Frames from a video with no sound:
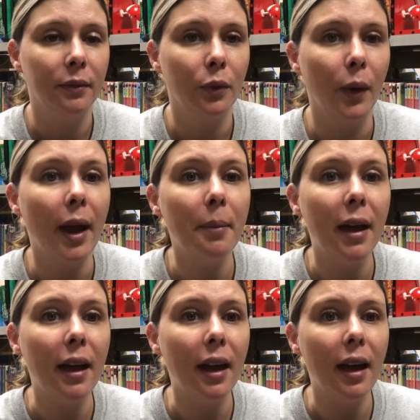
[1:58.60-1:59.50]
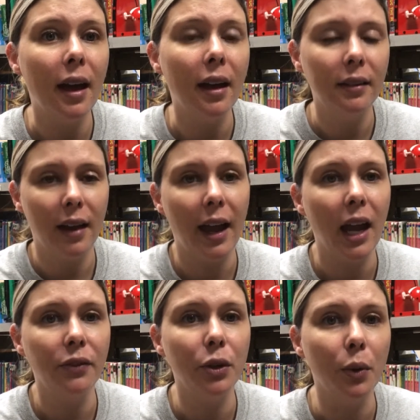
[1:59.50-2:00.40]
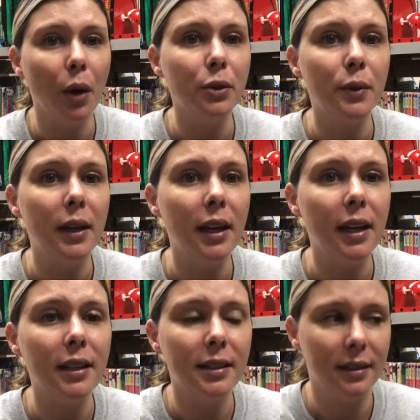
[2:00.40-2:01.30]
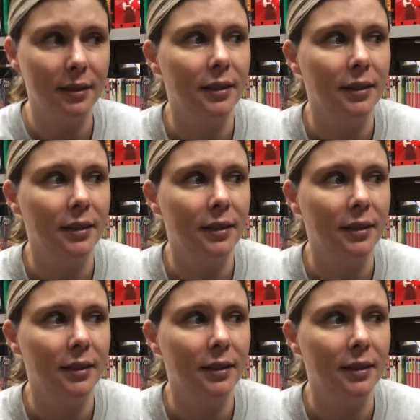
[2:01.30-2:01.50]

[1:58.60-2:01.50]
"Grandma, I have your groceries."